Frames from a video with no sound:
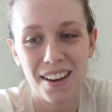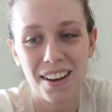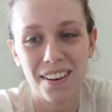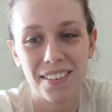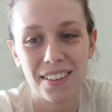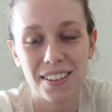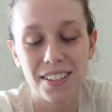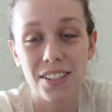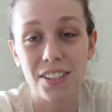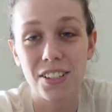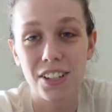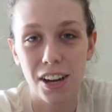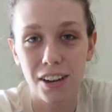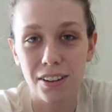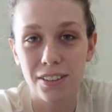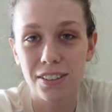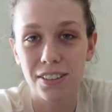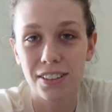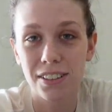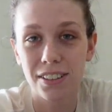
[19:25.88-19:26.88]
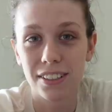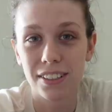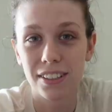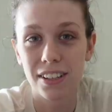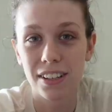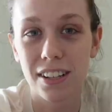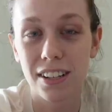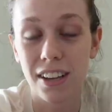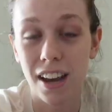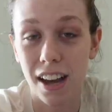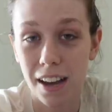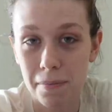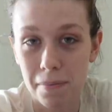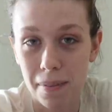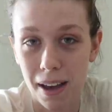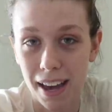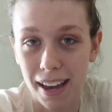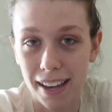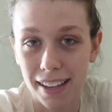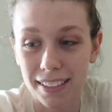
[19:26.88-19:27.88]
was a total
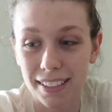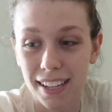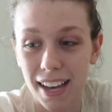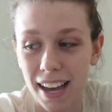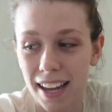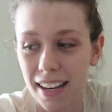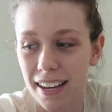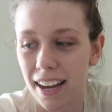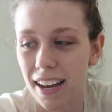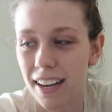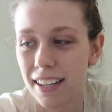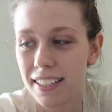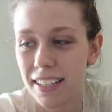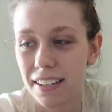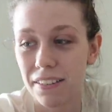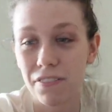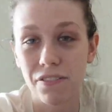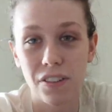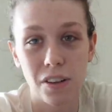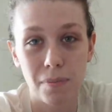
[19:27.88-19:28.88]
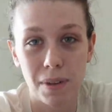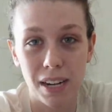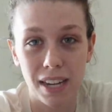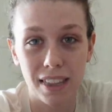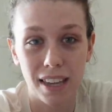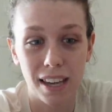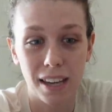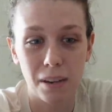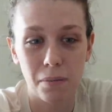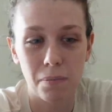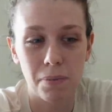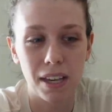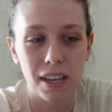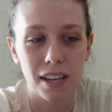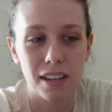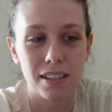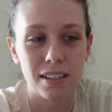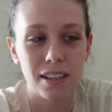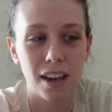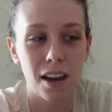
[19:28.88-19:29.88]
nightmare and I didn't film anything
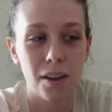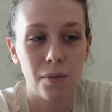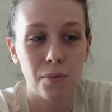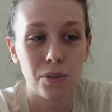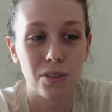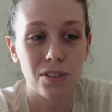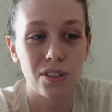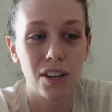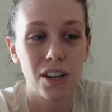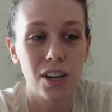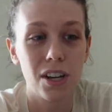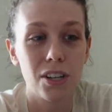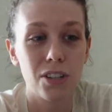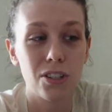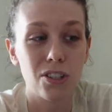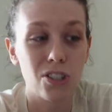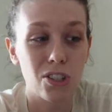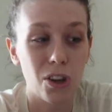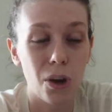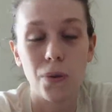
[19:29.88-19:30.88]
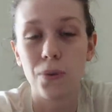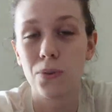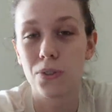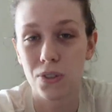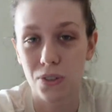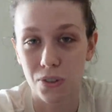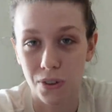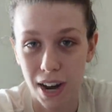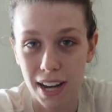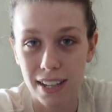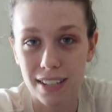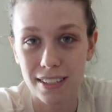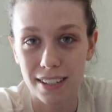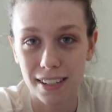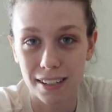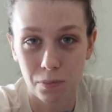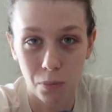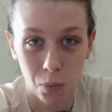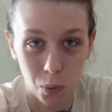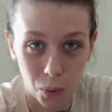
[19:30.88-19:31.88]
because I was so stressed
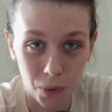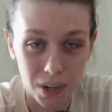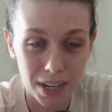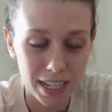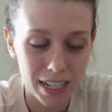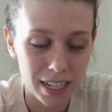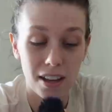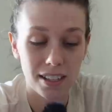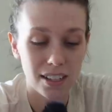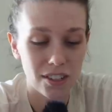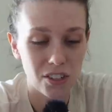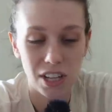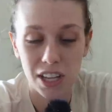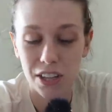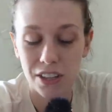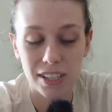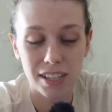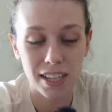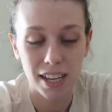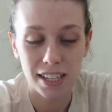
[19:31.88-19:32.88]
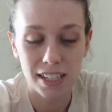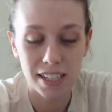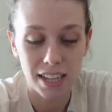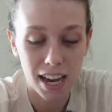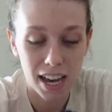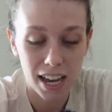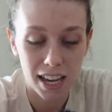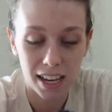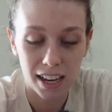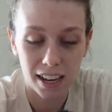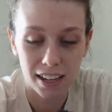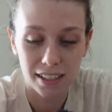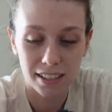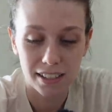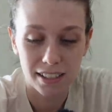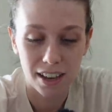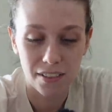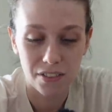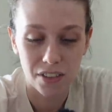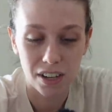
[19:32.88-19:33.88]
and worried. Essentially on the second day, I
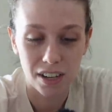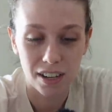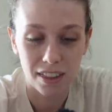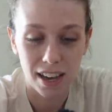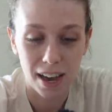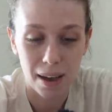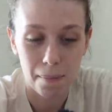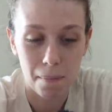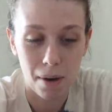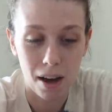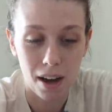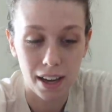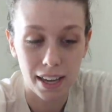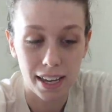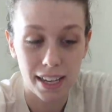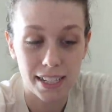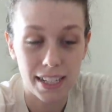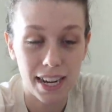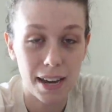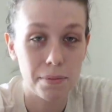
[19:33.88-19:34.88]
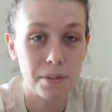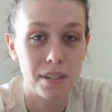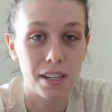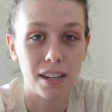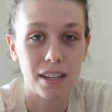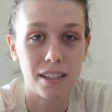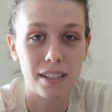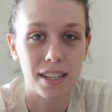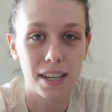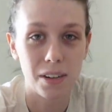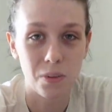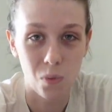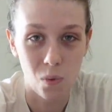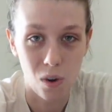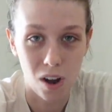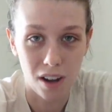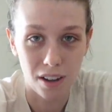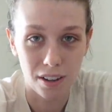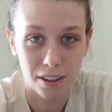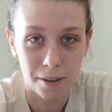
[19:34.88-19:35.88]
discovered that my adapter didn't
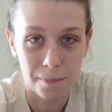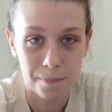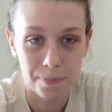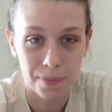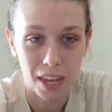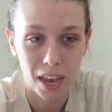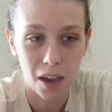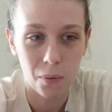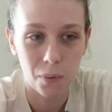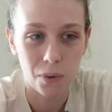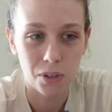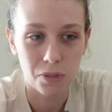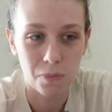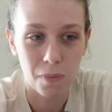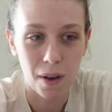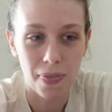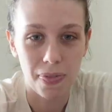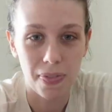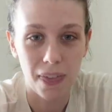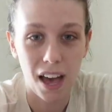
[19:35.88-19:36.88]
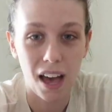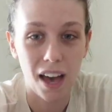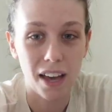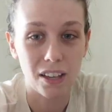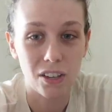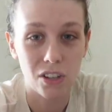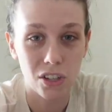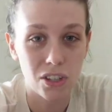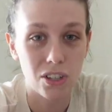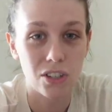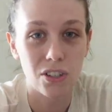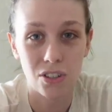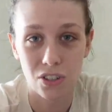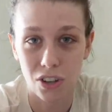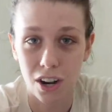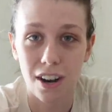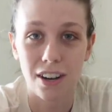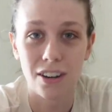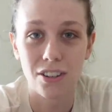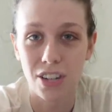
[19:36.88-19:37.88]
work, which meant that I couldn't
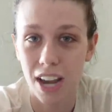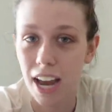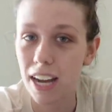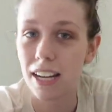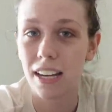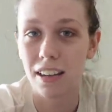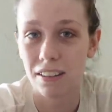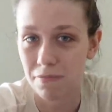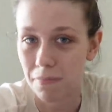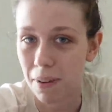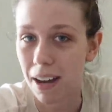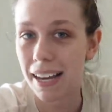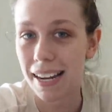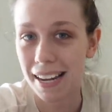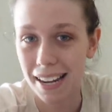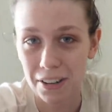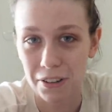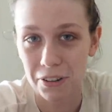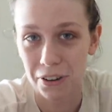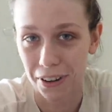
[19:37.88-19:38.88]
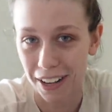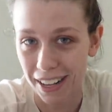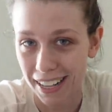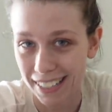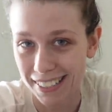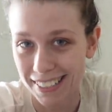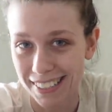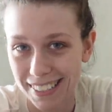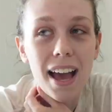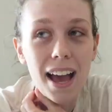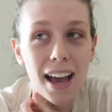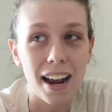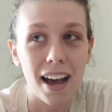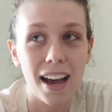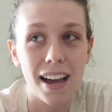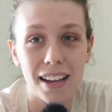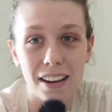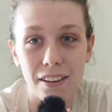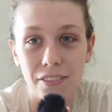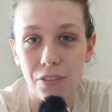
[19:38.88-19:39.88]
charge any of my electronics. And
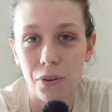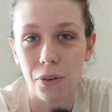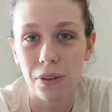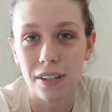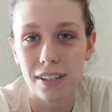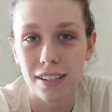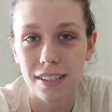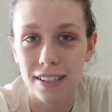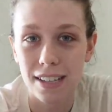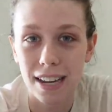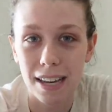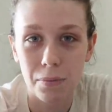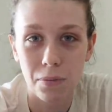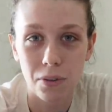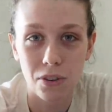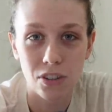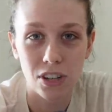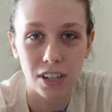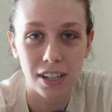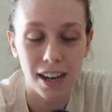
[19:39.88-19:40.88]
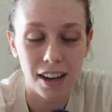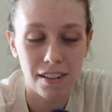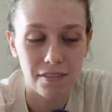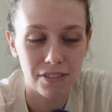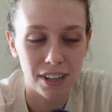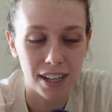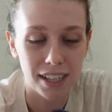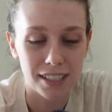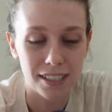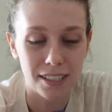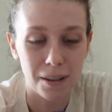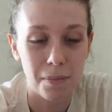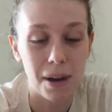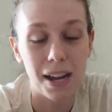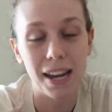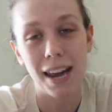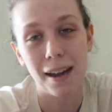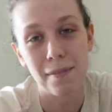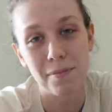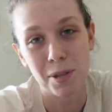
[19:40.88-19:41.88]
I had fallen asleep watching Netflix, so
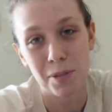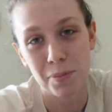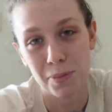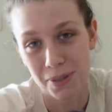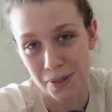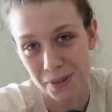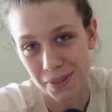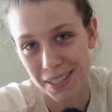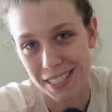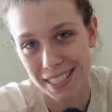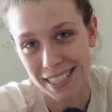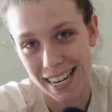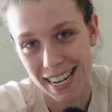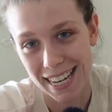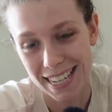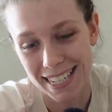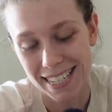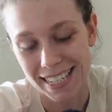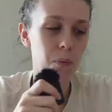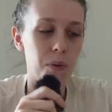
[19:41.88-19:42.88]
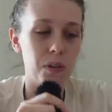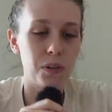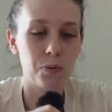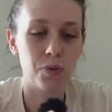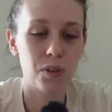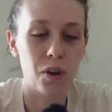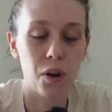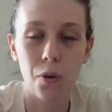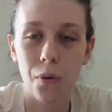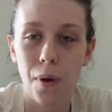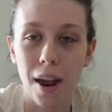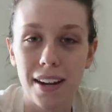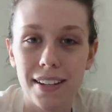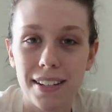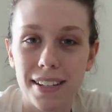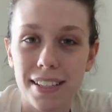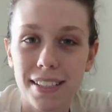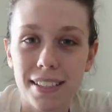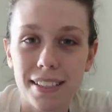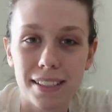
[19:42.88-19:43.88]
my laptop was already dead, which was
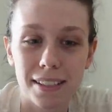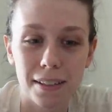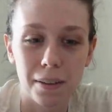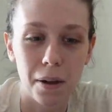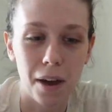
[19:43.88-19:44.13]
horrendous.